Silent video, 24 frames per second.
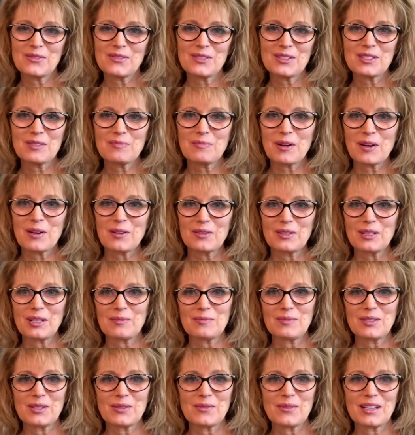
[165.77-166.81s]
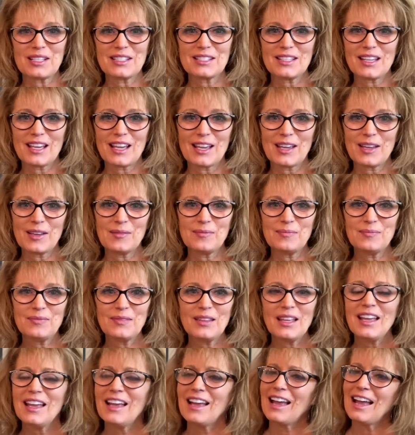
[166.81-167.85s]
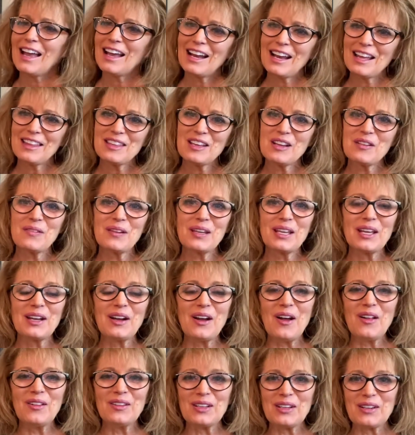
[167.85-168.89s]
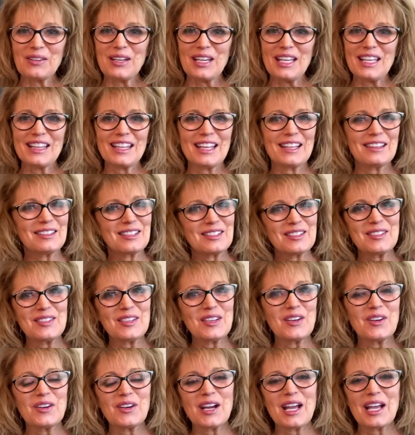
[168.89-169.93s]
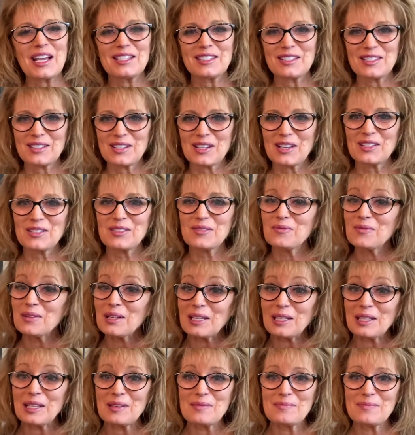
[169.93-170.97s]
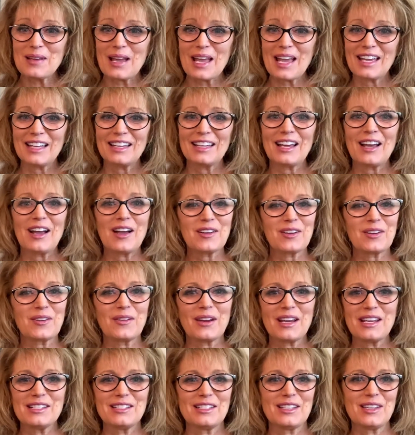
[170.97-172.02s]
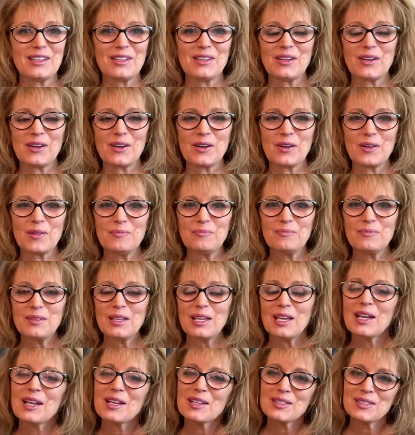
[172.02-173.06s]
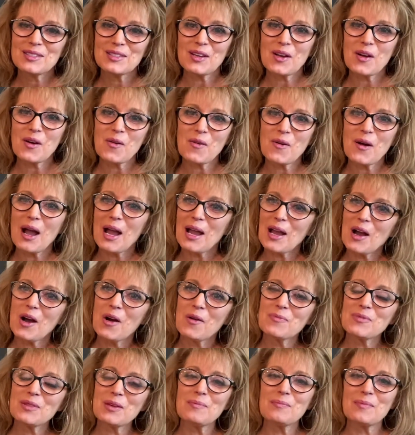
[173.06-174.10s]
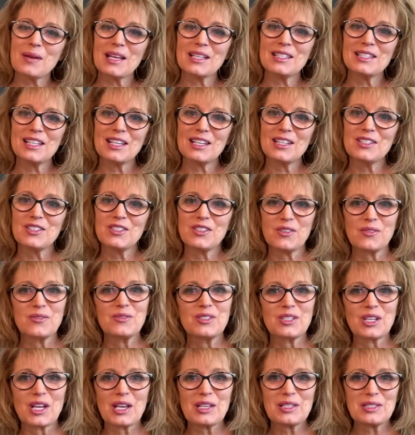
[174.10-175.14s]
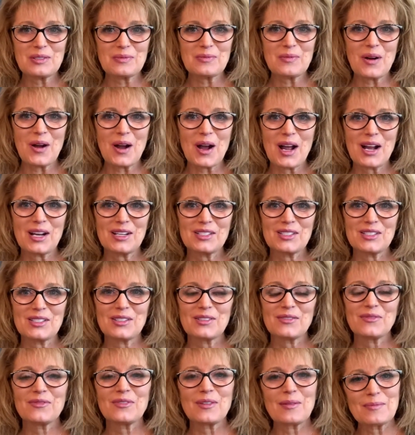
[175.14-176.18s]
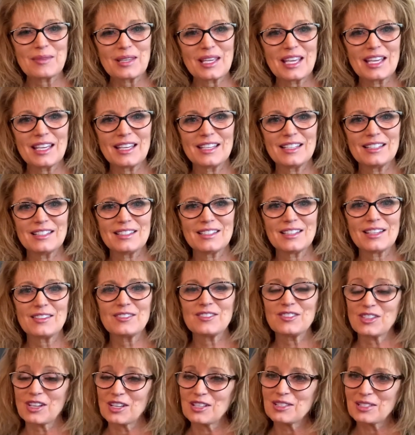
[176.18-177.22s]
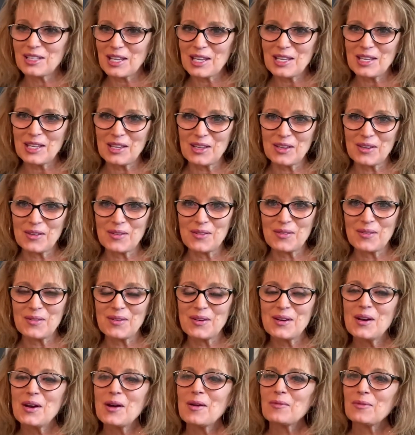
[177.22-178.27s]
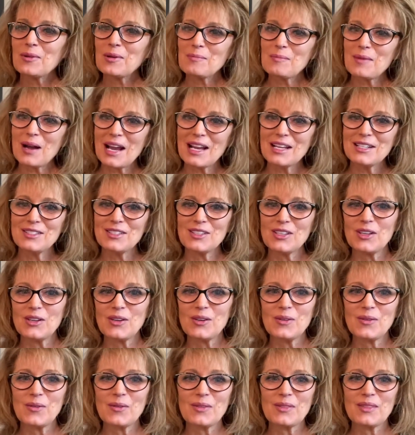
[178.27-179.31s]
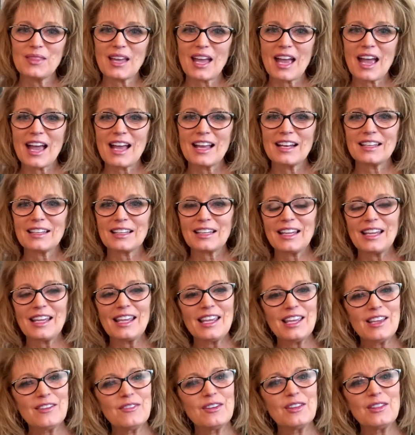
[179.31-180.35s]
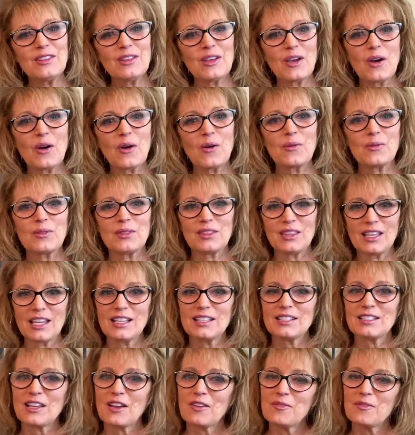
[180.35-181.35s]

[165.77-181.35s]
for Sparrow Clubs USA. And I think we can all agree that this year has just really been a crazy year. So I hope the message you just watched from kids just like you reminds you that even though things